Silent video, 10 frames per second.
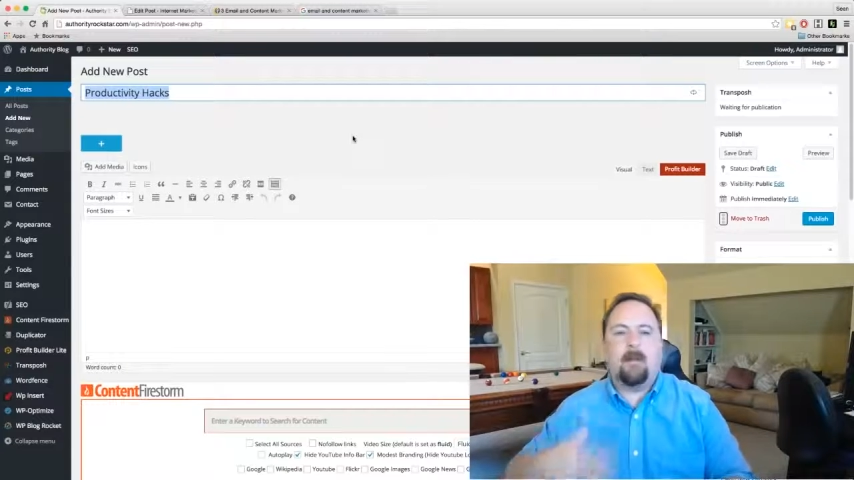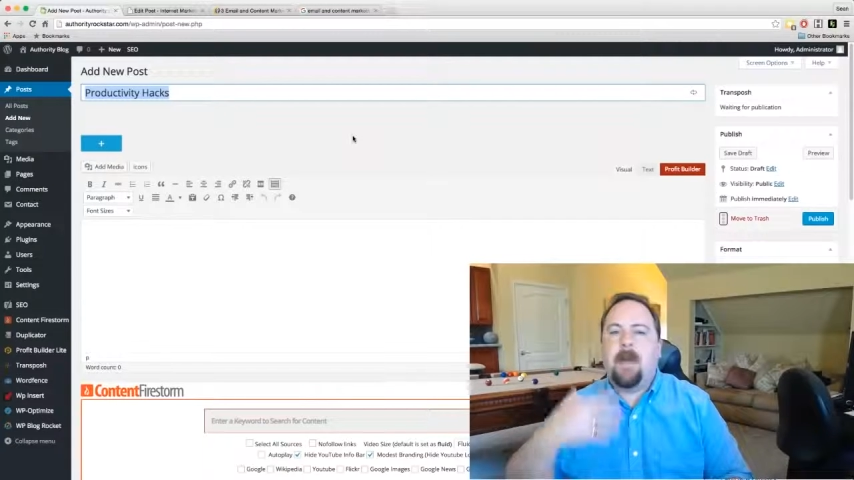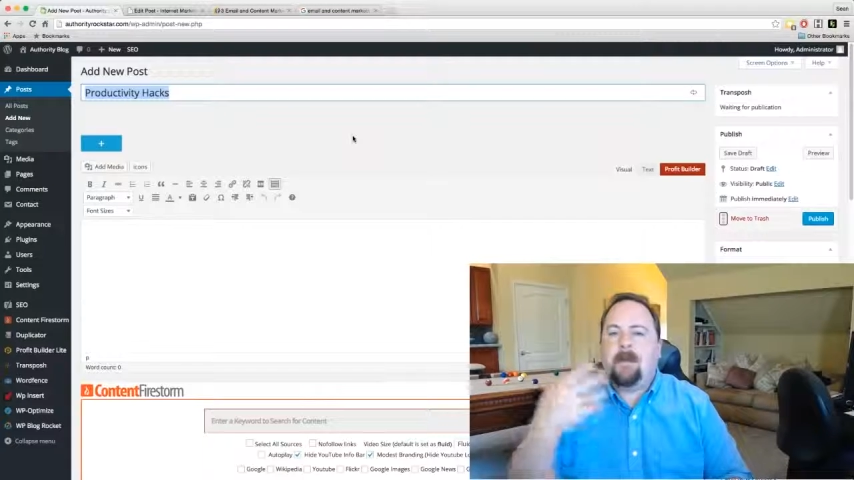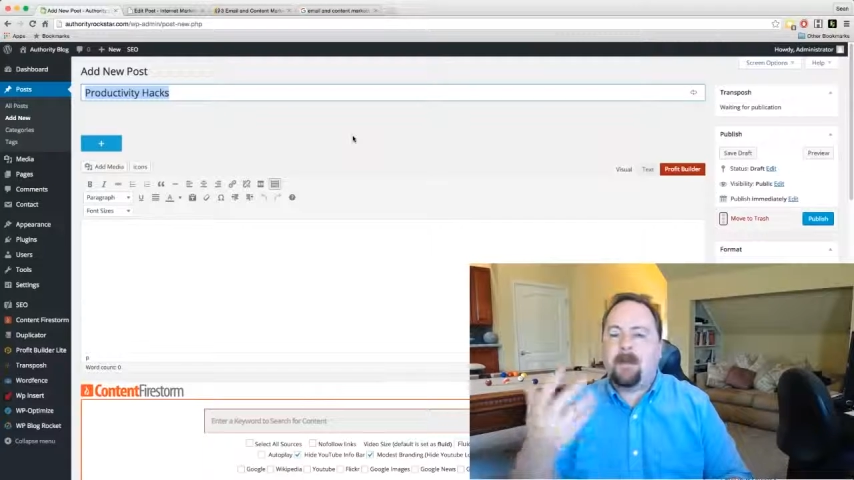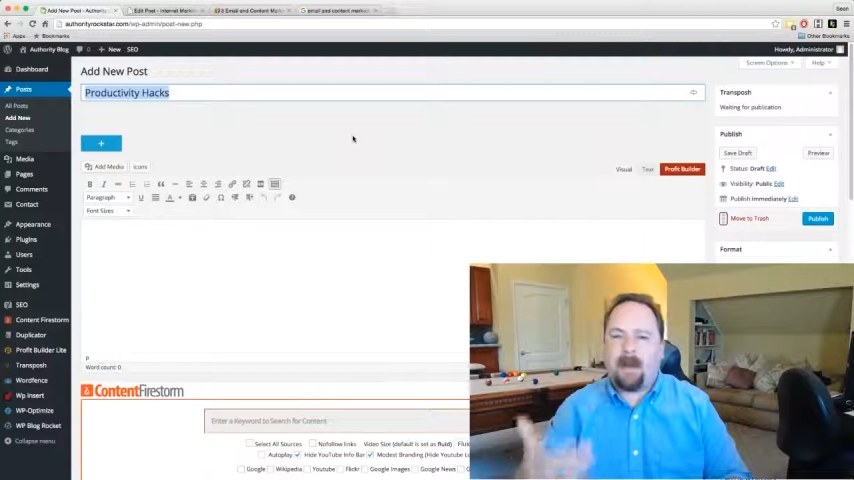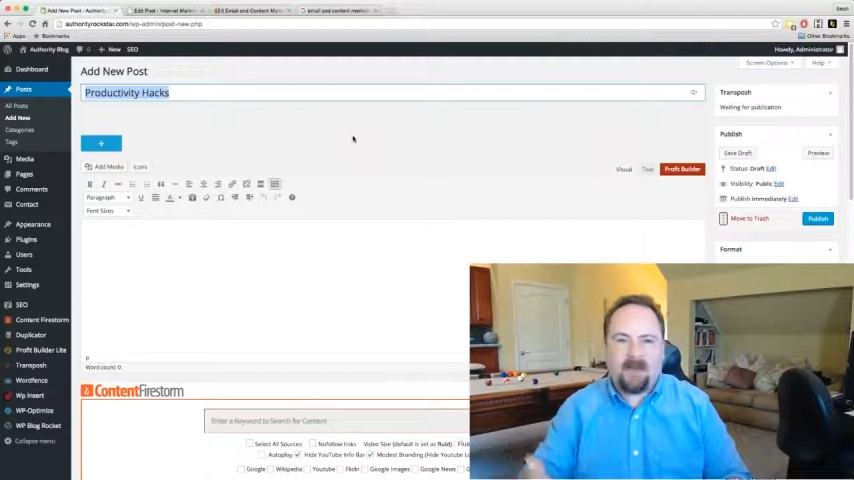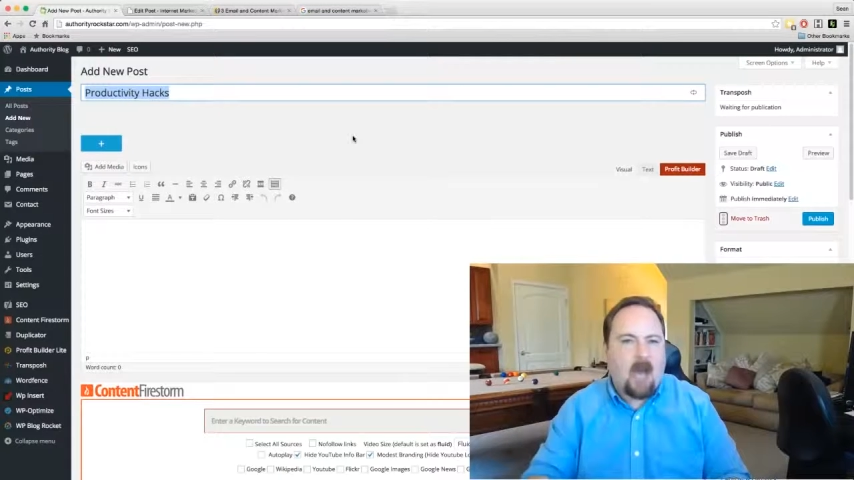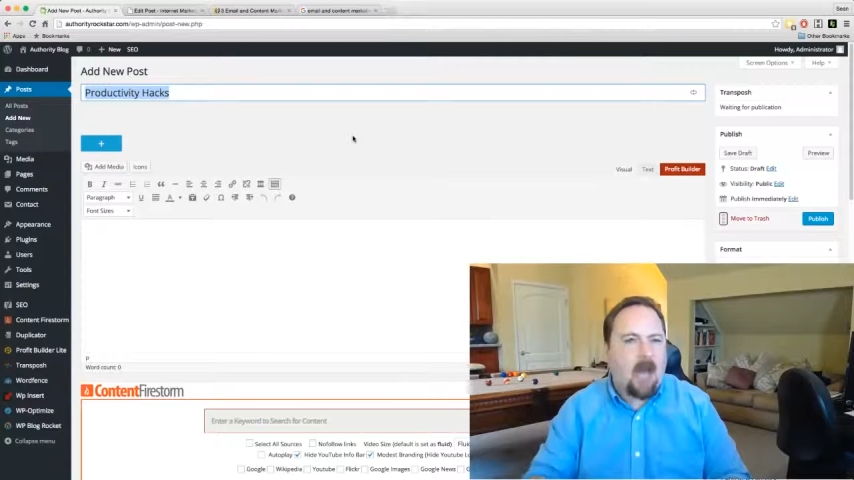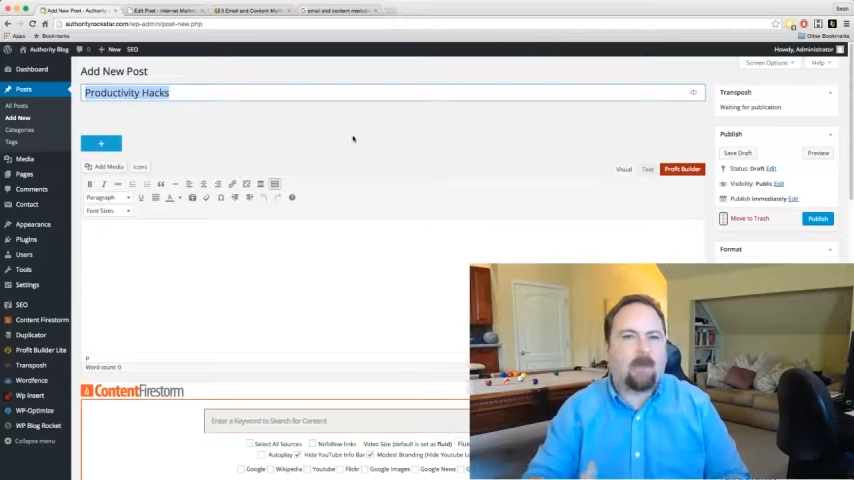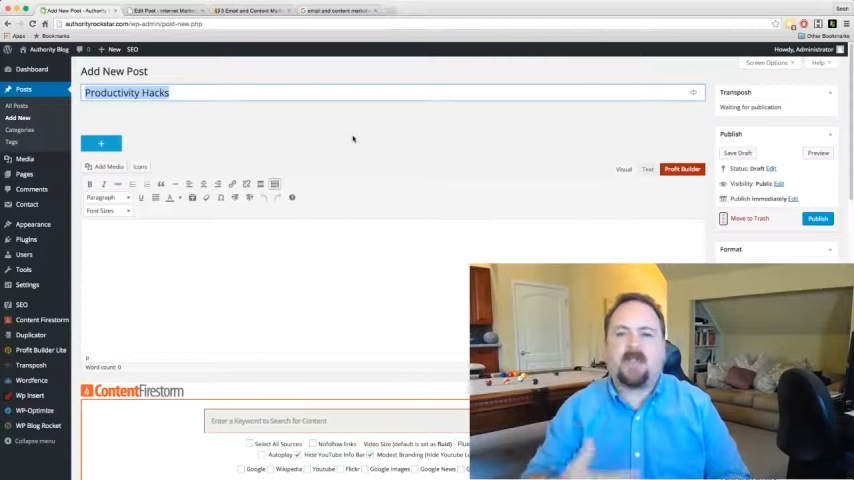Maybe about
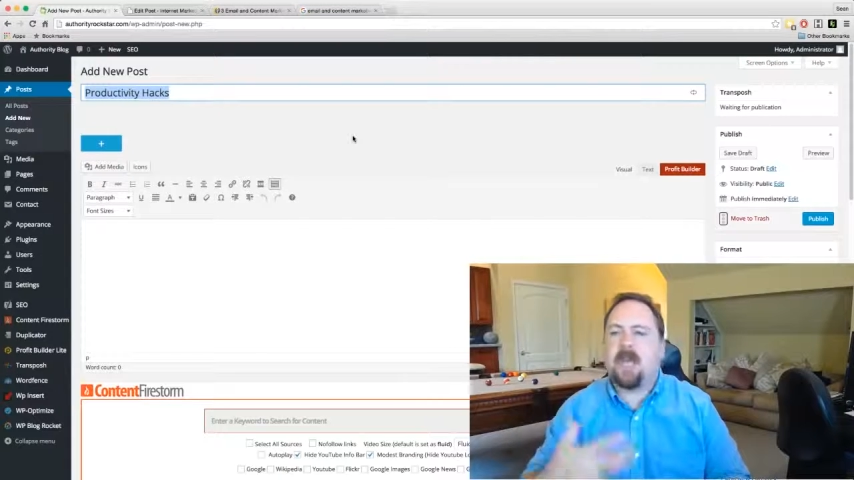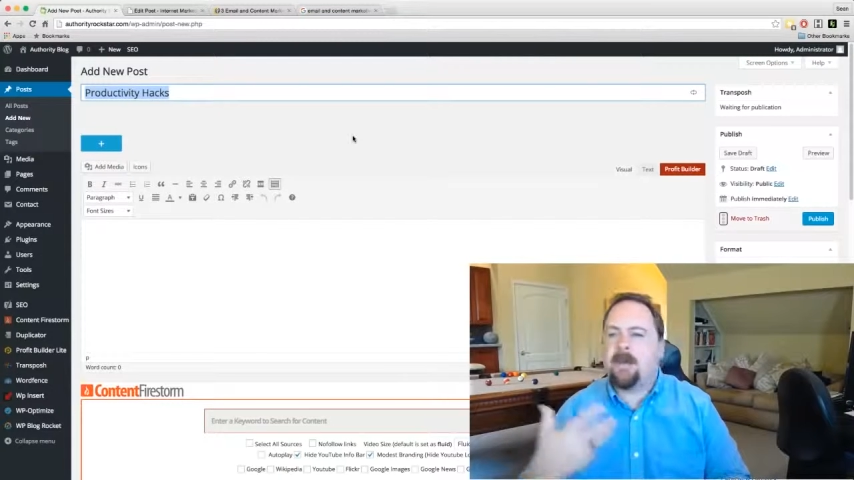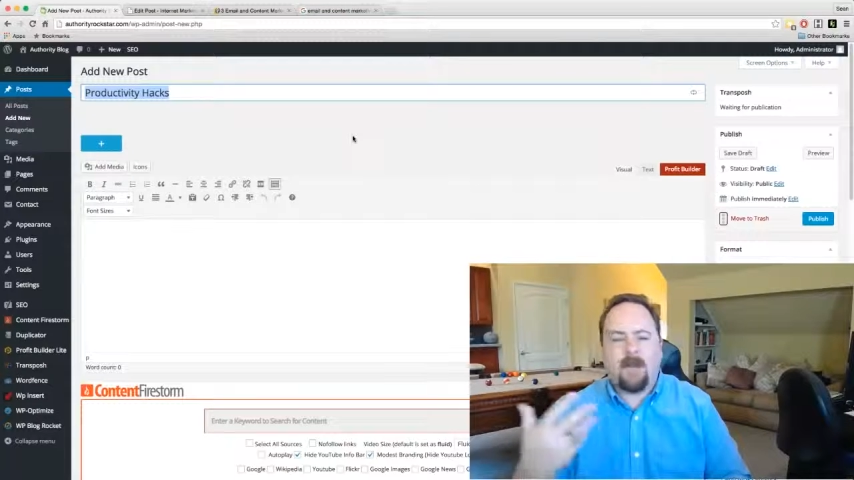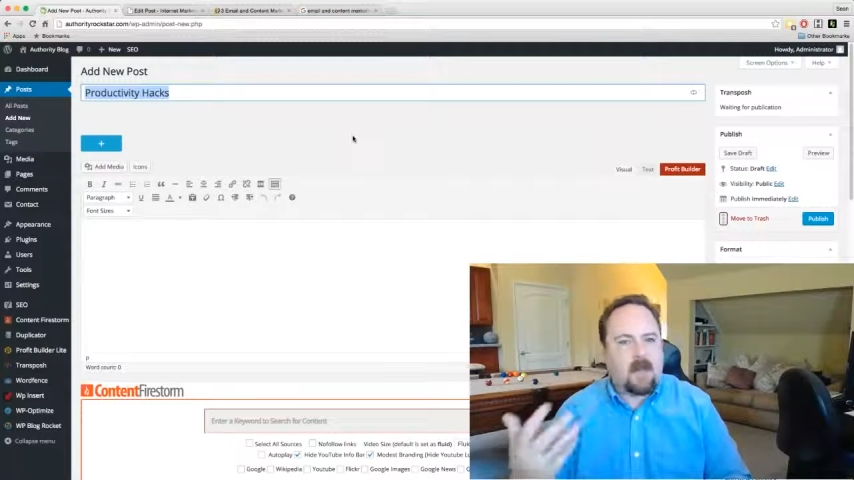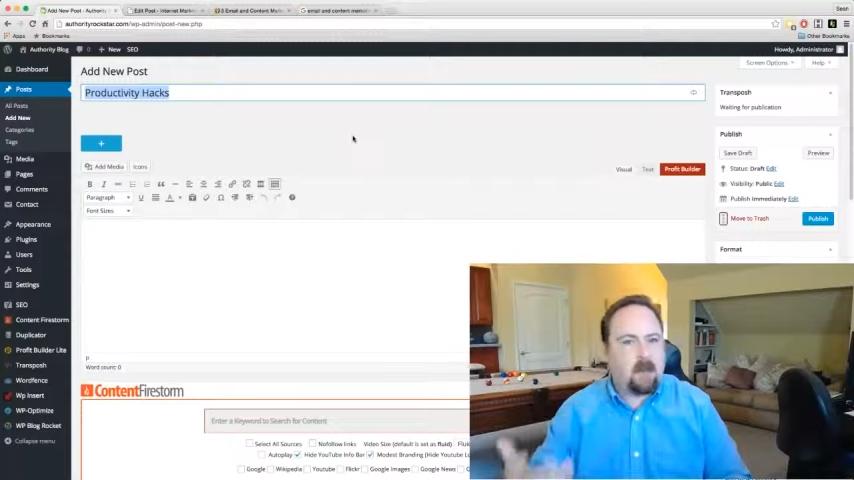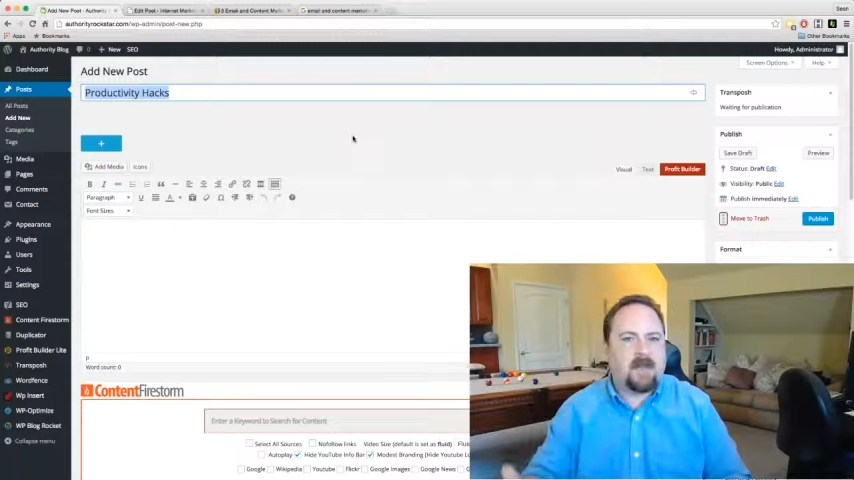time saving,